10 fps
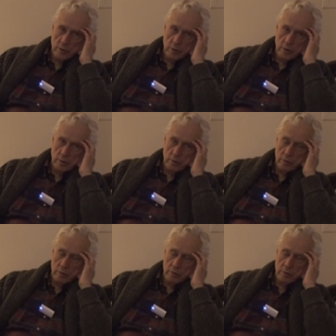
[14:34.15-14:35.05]

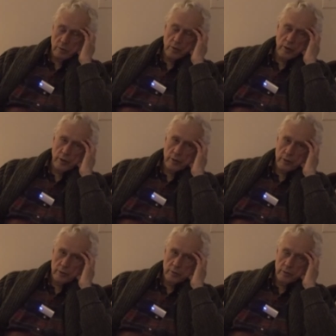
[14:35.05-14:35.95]
uh, earlier